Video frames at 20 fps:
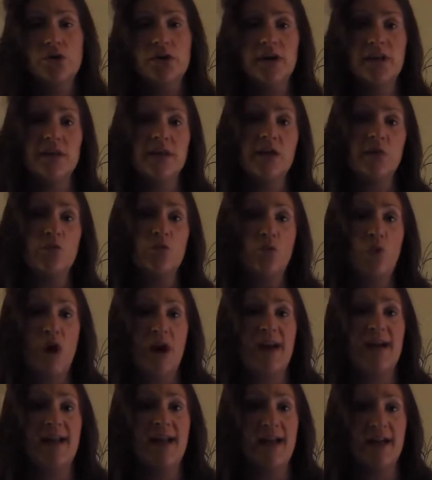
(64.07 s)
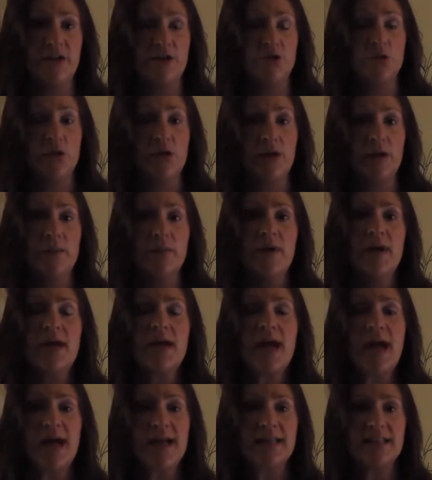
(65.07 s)
in the right atrium.
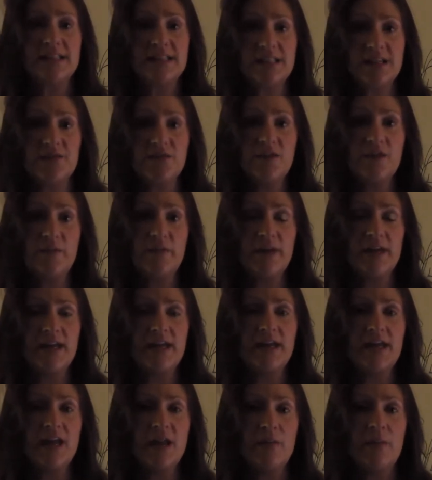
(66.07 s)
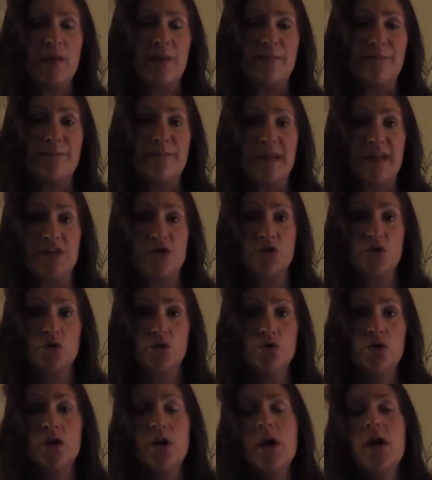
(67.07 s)
A CVP can be
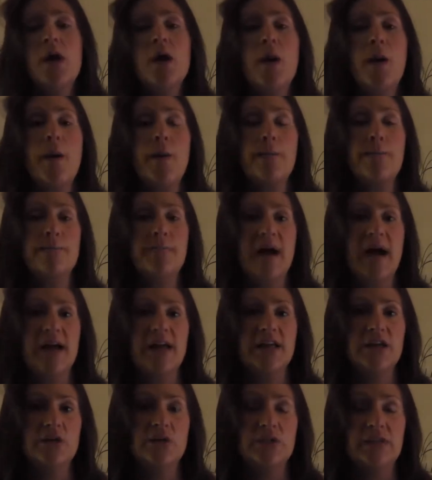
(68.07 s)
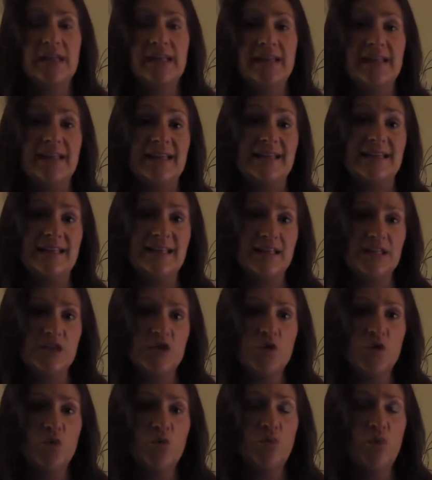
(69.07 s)
measured by using the
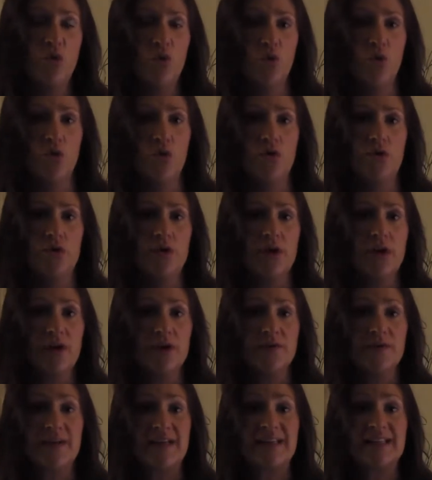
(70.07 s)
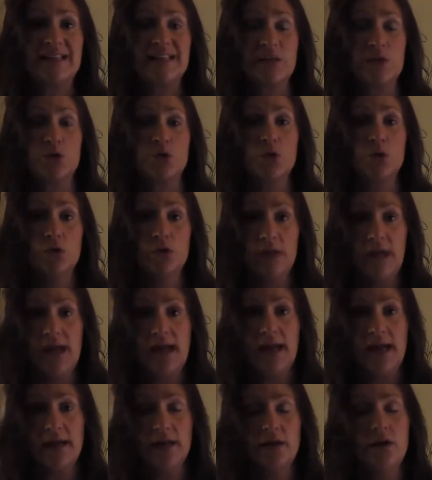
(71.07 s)
distal port of a central
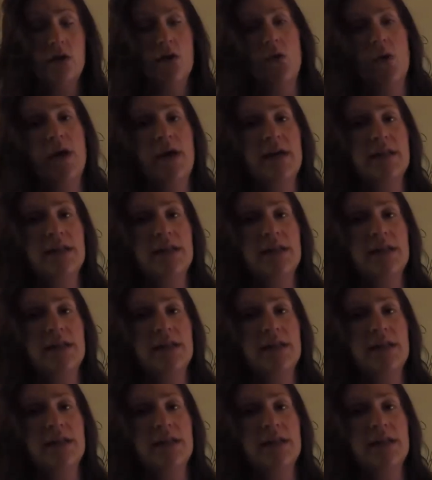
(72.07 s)
line. Okay,